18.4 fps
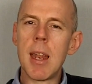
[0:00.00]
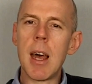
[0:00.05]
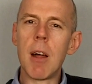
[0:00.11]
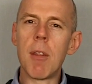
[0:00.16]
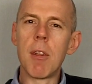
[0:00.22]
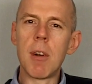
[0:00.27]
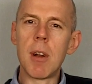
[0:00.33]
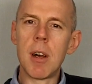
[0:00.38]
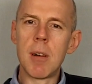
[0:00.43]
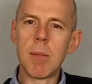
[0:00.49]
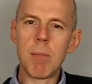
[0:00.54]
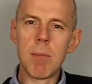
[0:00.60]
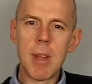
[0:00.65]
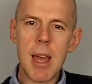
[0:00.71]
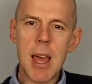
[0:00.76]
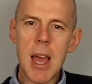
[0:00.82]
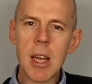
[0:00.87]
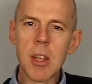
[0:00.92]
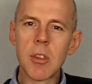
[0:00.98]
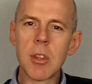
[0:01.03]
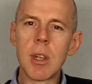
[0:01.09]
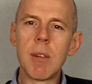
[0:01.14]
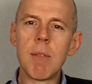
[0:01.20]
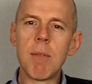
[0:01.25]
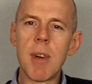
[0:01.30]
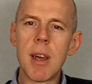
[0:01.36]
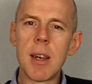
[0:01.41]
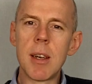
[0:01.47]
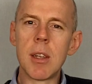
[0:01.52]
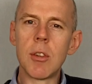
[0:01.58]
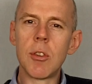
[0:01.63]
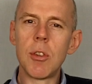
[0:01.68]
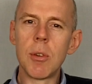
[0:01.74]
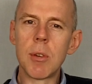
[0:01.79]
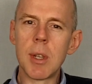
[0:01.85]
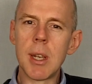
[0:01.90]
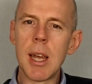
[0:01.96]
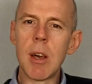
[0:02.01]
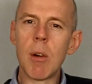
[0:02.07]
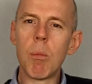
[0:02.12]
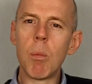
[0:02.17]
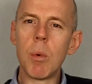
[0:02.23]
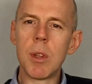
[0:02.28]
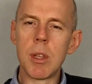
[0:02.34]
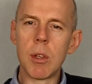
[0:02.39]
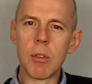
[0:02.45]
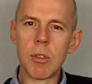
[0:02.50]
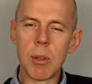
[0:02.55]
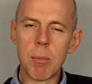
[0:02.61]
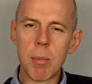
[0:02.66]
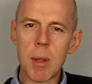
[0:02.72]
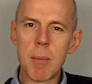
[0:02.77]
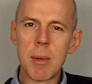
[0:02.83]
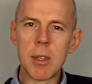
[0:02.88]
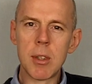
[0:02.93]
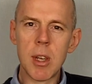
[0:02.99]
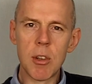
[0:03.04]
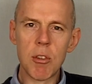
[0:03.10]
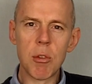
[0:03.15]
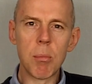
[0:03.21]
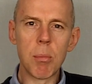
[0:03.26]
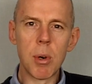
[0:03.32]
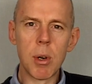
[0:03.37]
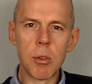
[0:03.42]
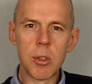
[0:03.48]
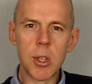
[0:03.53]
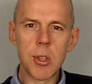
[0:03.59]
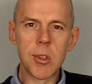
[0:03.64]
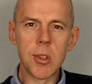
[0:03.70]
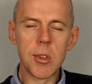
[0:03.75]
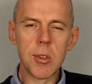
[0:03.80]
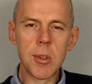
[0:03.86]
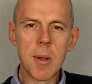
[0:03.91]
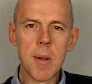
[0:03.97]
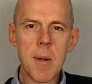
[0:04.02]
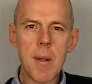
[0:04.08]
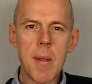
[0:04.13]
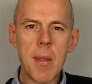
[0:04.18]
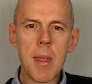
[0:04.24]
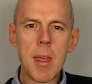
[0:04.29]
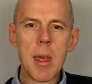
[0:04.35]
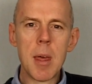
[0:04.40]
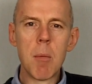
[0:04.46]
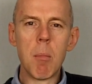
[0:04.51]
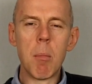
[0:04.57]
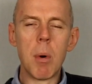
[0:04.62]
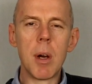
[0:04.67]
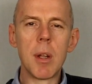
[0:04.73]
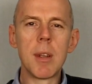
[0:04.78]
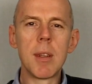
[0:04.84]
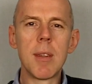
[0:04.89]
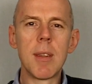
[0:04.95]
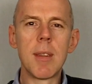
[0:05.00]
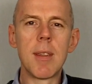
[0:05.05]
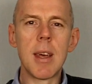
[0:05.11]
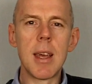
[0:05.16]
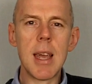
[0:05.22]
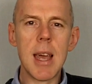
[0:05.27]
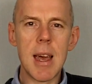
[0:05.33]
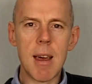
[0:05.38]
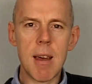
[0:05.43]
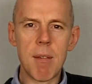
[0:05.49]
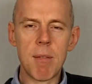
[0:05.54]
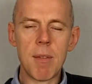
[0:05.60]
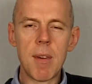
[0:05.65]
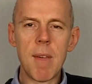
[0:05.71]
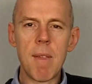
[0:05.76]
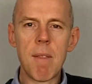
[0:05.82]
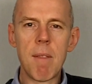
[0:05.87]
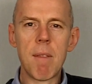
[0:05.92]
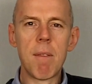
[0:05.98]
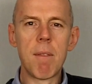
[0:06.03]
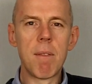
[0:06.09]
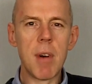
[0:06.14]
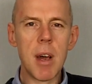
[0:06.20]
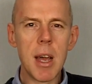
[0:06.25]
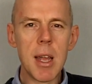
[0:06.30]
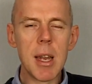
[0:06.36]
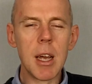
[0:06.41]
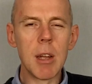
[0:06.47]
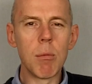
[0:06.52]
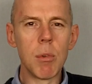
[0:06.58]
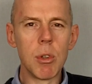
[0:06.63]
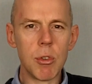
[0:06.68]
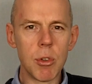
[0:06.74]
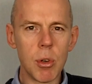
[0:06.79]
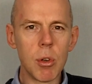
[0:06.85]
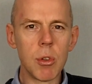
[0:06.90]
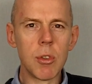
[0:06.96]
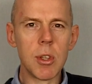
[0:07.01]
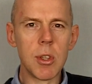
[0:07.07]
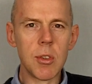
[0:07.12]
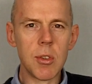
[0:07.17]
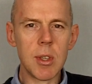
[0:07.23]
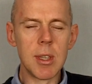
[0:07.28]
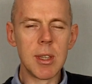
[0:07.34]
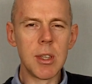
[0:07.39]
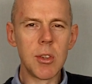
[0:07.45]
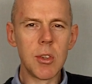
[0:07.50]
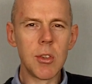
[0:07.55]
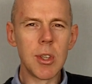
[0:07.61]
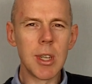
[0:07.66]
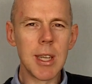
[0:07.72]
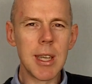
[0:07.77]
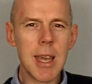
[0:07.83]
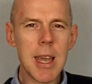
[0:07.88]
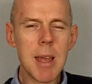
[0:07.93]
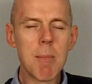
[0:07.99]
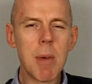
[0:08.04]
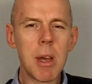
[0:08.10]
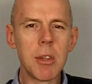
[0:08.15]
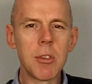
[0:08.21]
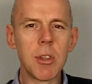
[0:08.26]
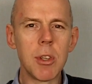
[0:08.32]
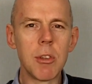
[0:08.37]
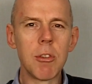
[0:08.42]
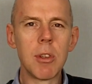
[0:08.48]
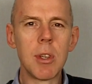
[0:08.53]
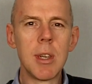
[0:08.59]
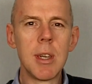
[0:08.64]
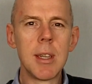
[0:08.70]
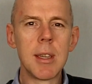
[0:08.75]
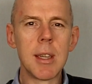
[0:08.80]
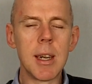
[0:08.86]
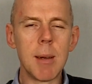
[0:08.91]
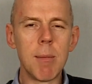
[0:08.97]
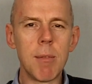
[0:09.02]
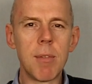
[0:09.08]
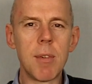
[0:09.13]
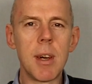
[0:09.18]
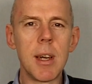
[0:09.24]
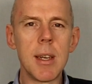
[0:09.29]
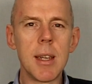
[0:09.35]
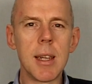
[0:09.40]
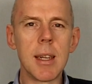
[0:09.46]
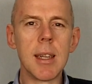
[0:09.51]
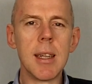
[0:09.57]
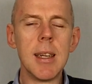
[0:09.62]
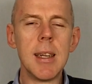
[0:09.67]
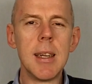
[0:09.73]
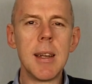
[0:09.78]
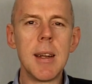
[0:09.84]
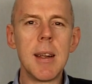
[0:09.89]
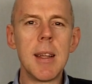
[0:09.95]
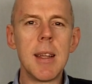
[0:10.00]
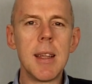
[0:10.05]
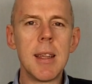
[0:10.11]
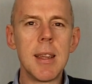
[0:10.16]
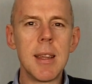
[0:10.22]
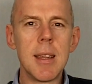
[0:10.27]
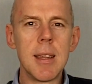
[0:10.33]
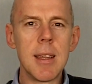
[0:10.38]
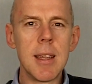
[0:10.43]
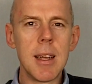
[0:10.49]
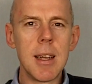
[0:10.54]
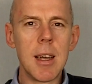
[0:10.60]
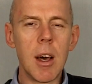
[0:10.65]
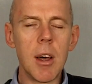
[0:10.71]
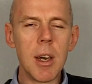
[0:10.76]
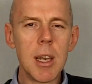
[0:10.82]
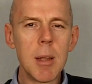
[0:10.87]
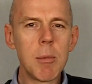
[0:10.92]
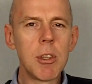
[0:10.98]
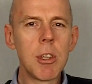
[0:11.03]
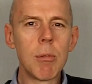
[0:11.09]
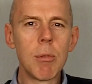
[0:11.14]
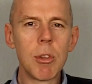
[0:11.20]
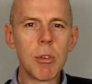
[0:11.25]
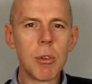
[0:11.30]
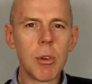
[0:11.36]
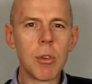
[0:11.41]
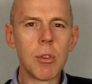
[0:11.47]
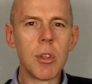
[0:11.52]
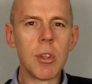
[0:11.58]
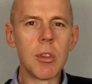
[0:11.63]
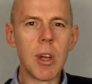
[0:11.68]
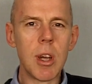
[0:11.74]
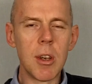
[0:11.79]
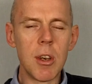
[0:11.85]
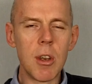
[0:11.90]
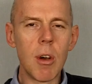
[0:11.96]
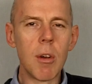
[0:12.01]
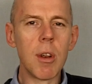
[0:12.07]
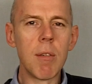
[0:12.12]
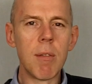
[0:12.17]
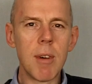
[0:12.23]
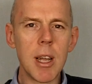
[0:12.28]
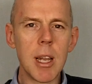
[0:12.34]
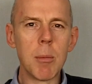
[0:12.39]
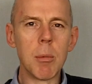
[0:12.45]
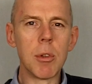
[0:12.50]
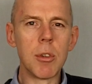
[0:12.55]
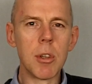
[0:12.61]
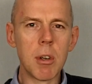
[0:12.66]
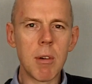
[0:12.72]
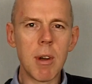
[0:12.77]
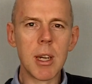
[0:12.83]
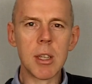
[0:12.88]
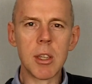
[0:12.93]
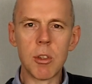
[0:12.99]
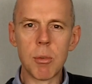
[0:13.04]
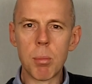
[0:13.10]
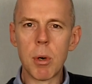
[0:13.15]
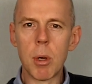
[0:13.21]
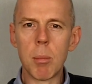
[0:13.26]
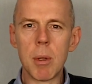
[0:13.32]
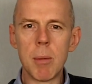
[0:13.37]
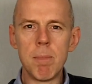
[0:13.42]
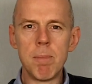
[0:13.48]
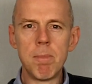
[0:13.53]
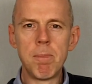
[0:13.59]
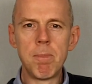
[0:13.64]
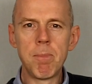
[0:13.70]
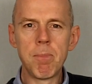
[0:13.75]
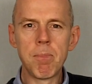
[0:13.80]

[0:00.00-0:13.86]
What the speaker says: Now, there are excellent vendors who can help with those implementation processes, but they have finite resources, and this is a key message that I'm finding. Unlimited resources are not available to crack this problem.